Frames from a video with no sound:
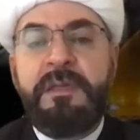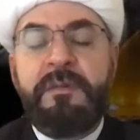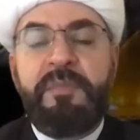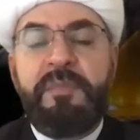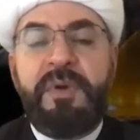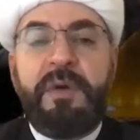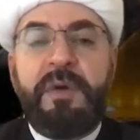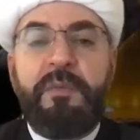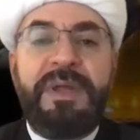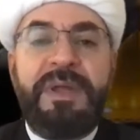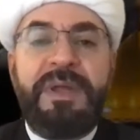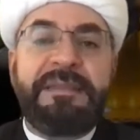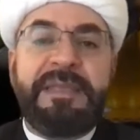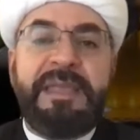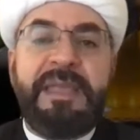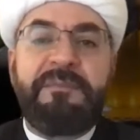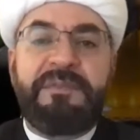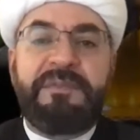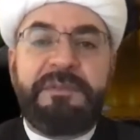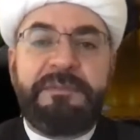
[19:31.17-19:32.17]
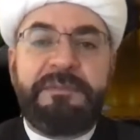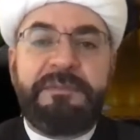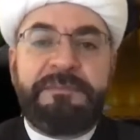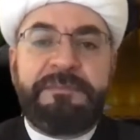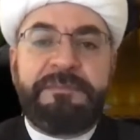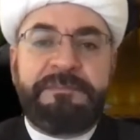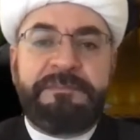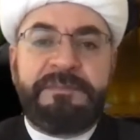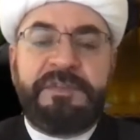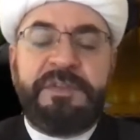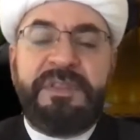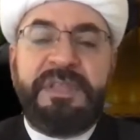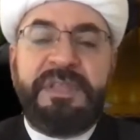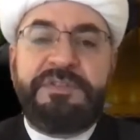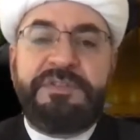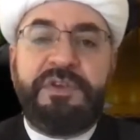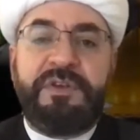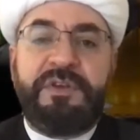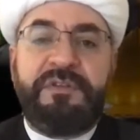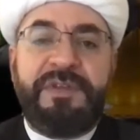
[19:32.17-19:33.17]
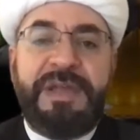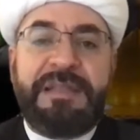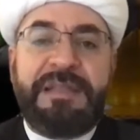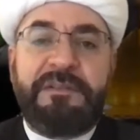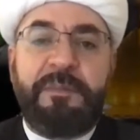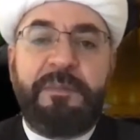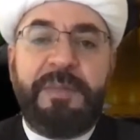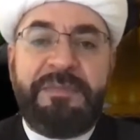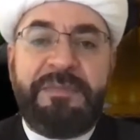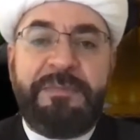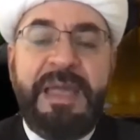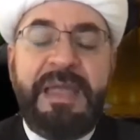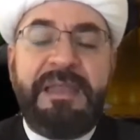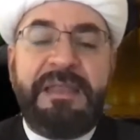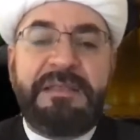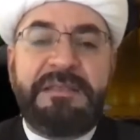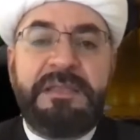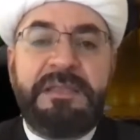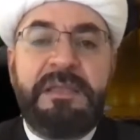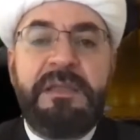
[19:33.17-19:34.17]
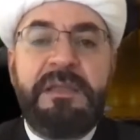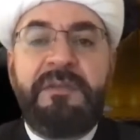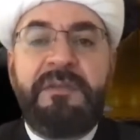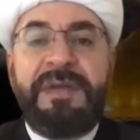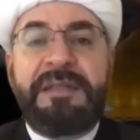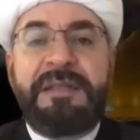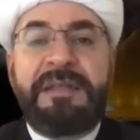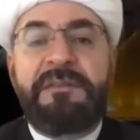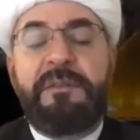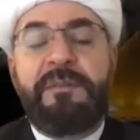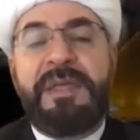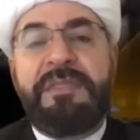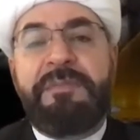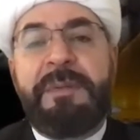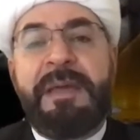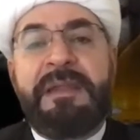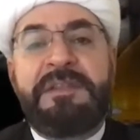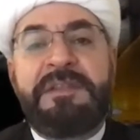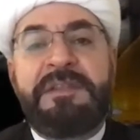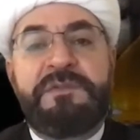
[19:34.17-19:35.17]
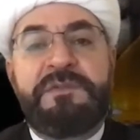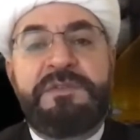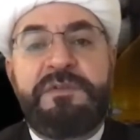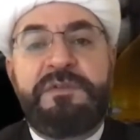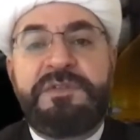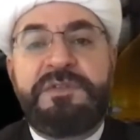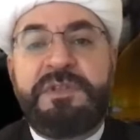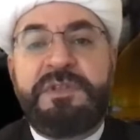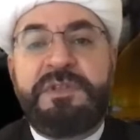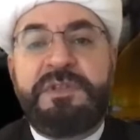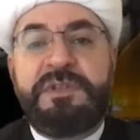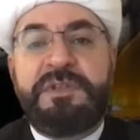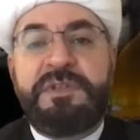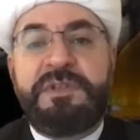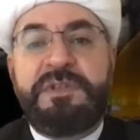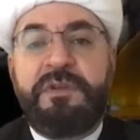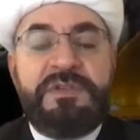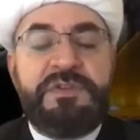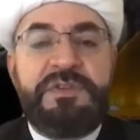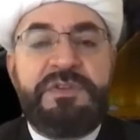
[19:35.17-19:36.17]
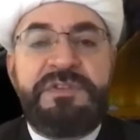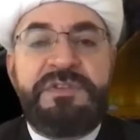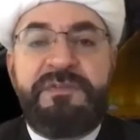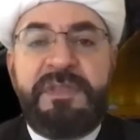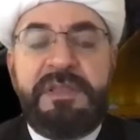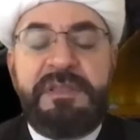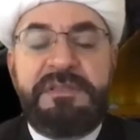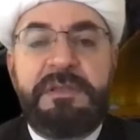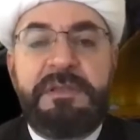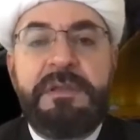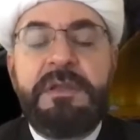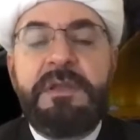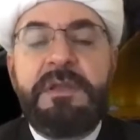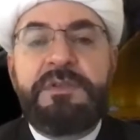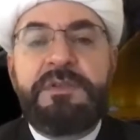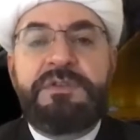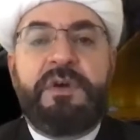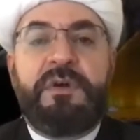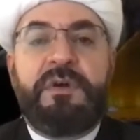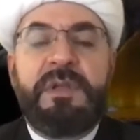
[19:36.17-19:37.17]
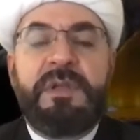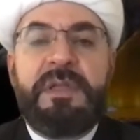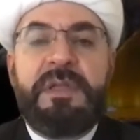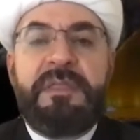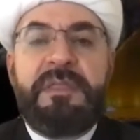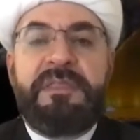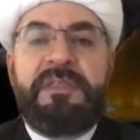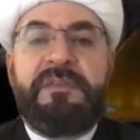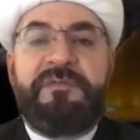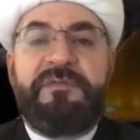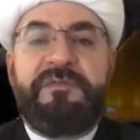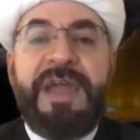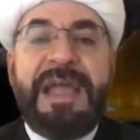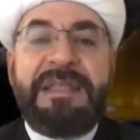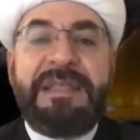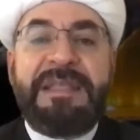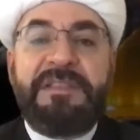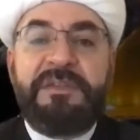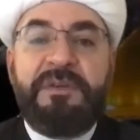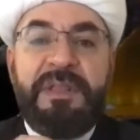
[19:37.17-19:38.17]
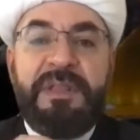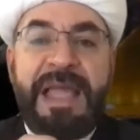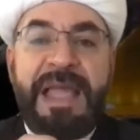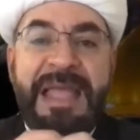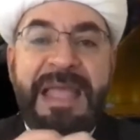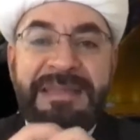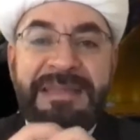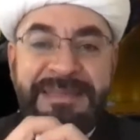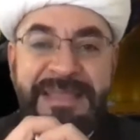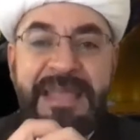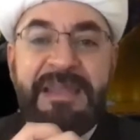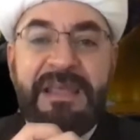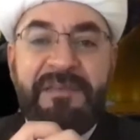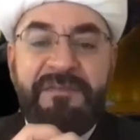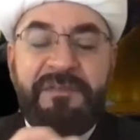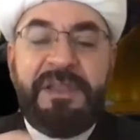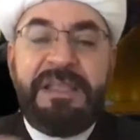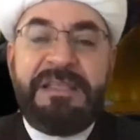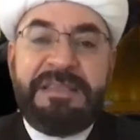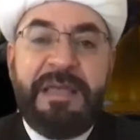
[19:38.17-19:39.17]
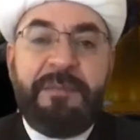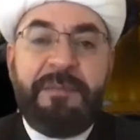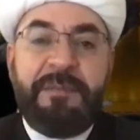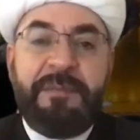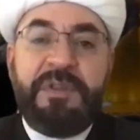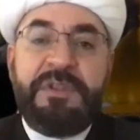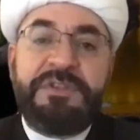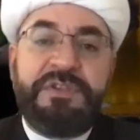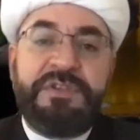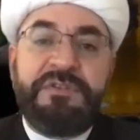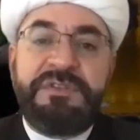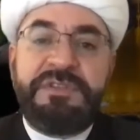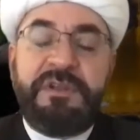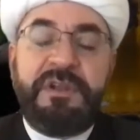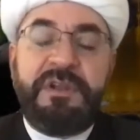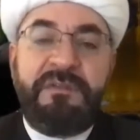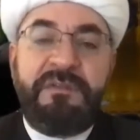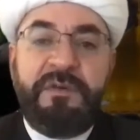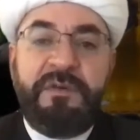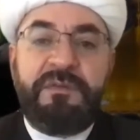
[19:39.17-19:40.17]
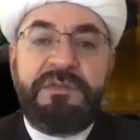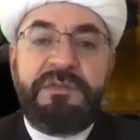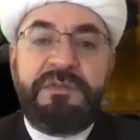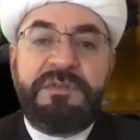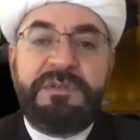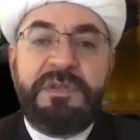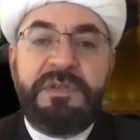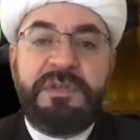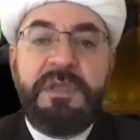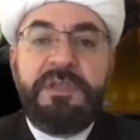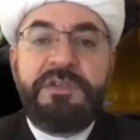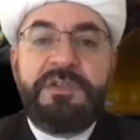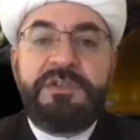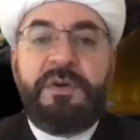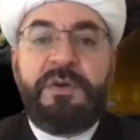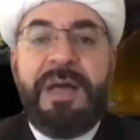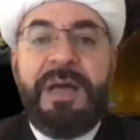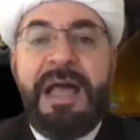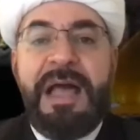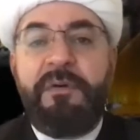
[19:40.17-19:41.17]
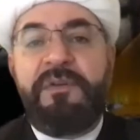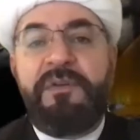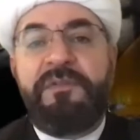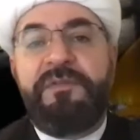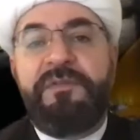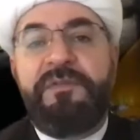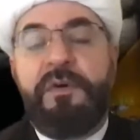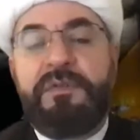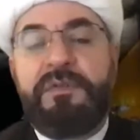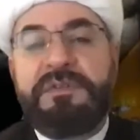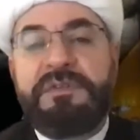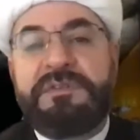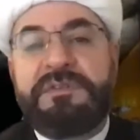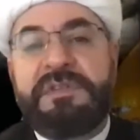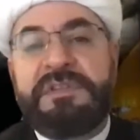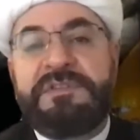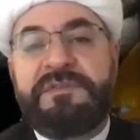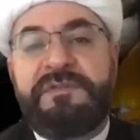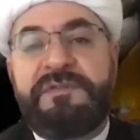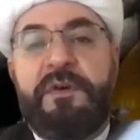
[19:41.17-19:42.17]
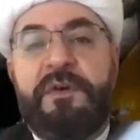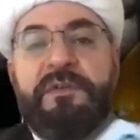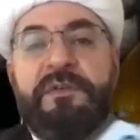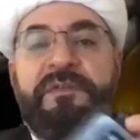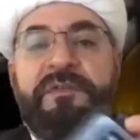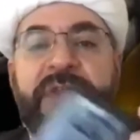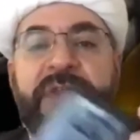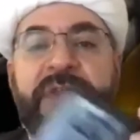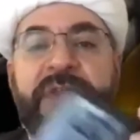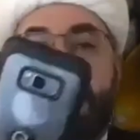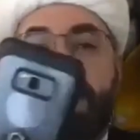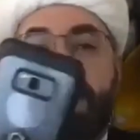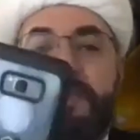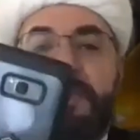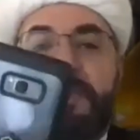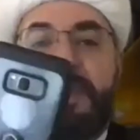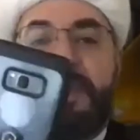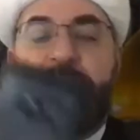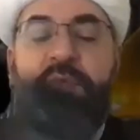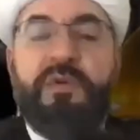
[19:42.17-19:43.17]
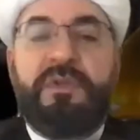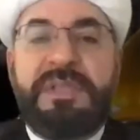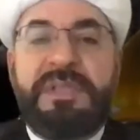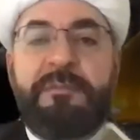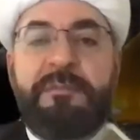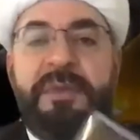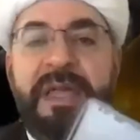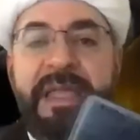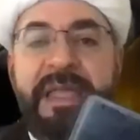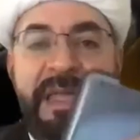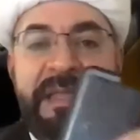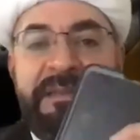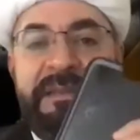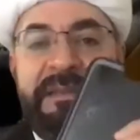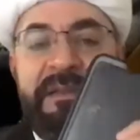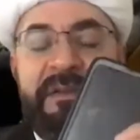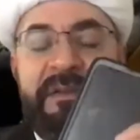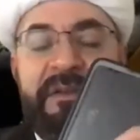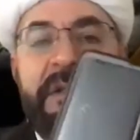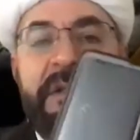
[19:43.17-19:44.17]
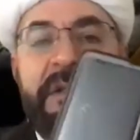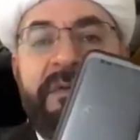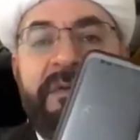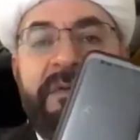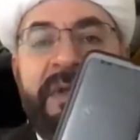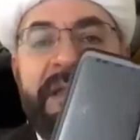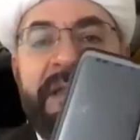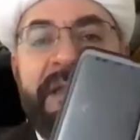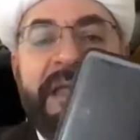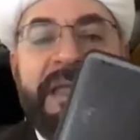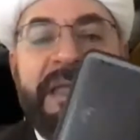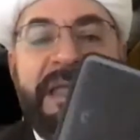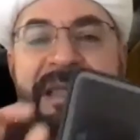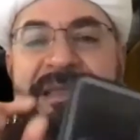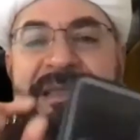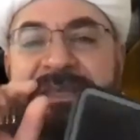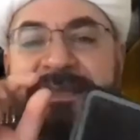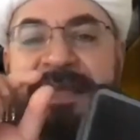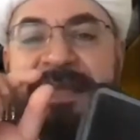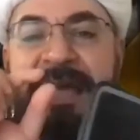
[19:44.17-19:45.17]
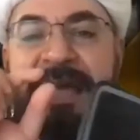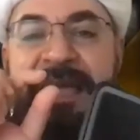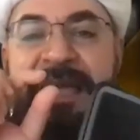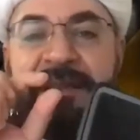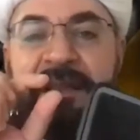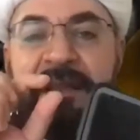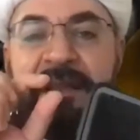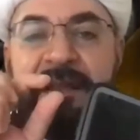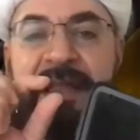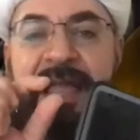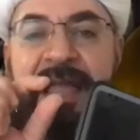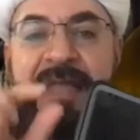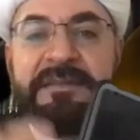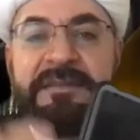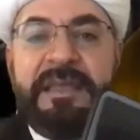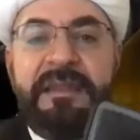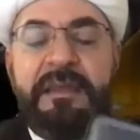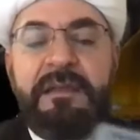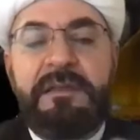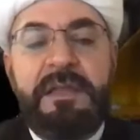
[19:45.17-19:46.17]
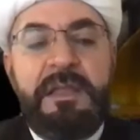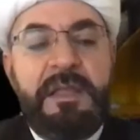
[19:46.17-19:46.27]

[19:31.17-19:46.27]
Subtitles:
But when it came to the issue of fractal mathematics was used in all sorts of things. So the fractal antenna, for example, is used in our phones. So our phones, this phone, for example, that I'm holding in my hand, has a tiny little antenna.